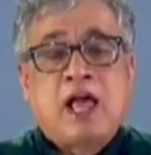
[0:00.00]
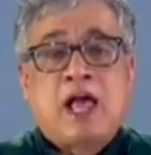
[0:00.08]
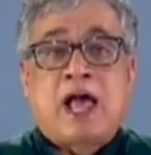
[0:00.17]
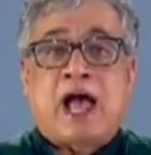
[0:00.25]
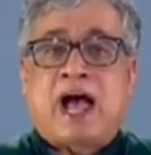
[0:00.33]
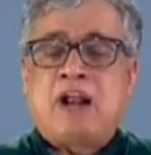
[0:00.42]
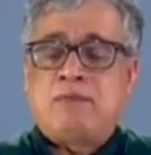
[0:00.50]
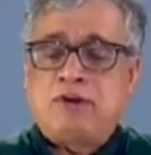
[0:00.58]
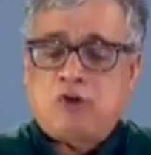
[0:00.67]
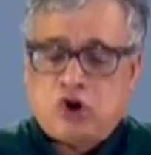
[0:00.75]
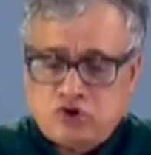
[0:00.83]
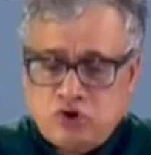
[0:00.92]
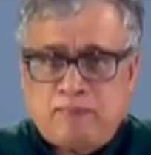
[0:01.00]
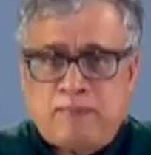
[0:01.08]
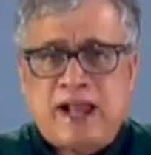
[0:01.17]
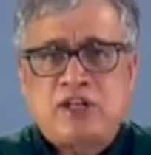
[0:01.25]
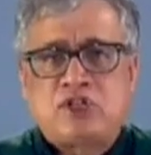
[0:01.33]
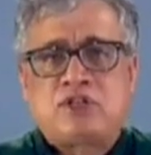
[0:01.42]
and we also
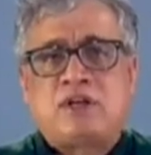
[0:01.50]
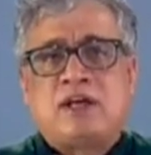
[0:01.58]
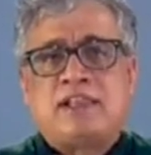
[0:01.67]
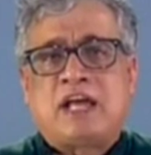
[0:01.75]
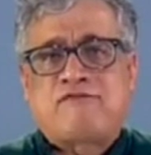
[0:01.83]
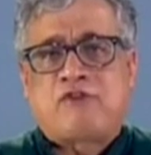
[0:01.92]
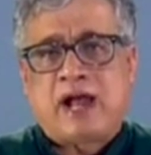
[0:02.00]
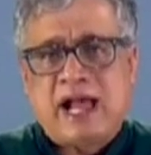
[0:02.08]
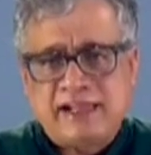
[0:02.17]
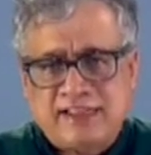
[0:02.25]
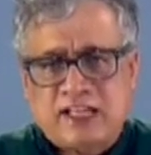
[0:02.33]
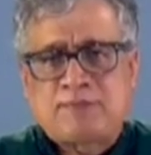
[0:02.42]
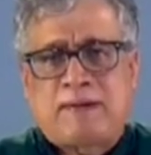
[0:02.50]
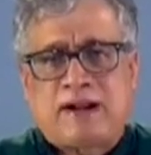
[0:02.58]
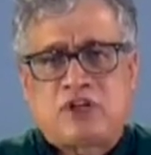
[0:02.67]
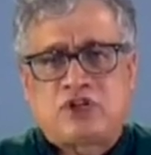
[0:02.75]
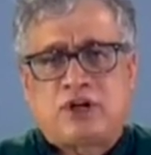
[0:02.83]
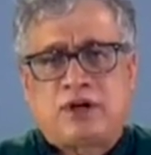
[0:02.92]
pledged that for health
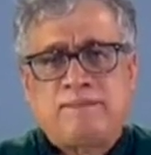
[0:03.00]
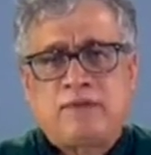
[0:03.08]
expenditure